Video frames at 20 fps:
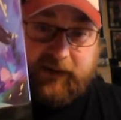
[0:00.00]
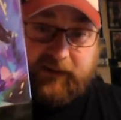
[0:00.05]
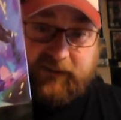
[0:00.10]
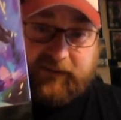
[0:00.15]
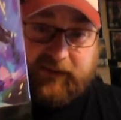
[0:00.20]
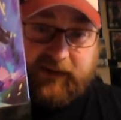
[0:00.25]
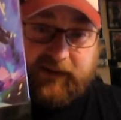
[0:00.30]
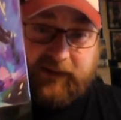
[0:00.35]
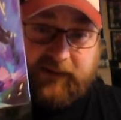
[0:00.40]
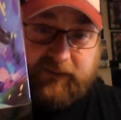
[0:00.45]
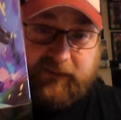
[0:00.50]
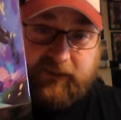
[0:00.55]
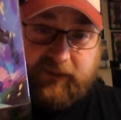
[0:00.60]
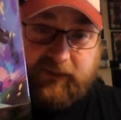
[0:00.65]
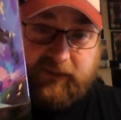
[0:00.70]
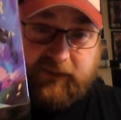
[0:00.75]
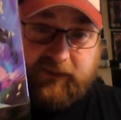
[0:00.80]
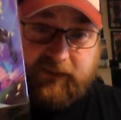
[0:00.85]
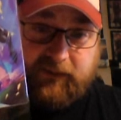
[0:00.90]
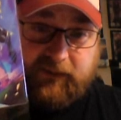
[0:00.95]
His
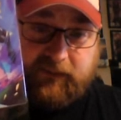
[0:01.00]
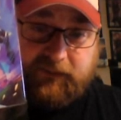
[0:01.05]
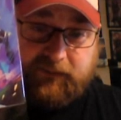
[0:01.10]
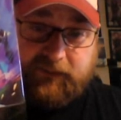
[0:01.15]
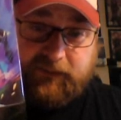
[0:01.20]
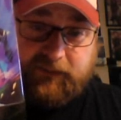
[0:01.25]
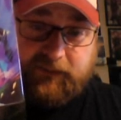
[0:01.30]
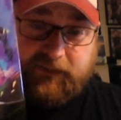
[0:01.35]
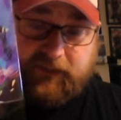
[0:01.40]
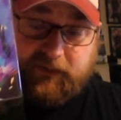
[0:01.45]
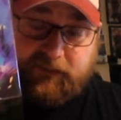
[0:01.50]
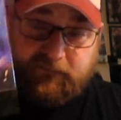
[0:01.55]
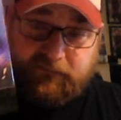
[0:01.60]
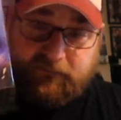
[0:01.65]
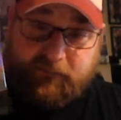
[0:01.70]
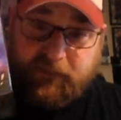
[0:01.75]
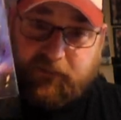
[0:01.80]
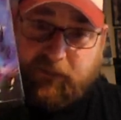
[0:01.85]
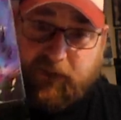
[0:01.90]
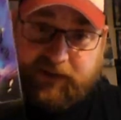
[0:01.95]
annual number
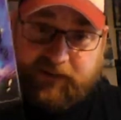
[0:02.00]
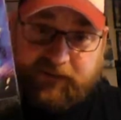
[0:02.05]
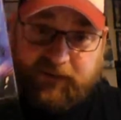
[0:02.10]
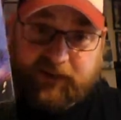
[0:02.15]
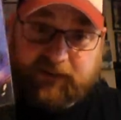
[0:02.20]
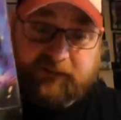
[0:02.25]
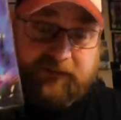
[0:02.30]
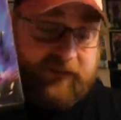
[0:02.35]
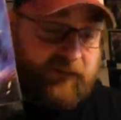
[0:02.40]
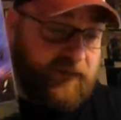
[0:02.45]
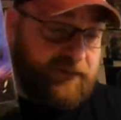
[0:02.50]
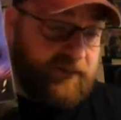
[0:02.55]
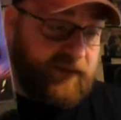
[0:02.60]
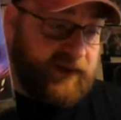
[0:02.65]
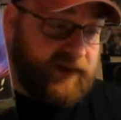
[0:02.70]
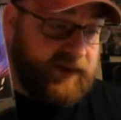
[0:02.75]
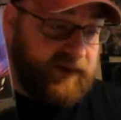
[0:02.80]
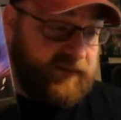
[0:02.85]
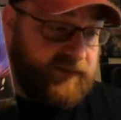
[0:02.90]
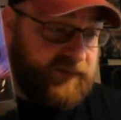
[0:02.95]
1 is going to be worth
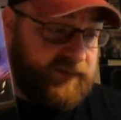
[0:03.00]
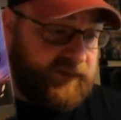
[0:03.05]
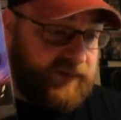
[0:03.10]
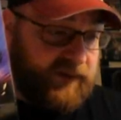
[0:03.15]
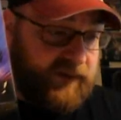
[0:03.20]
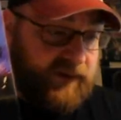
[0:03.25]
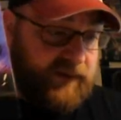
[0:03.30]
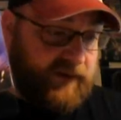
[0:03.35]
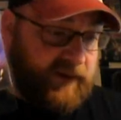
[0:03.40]
millions.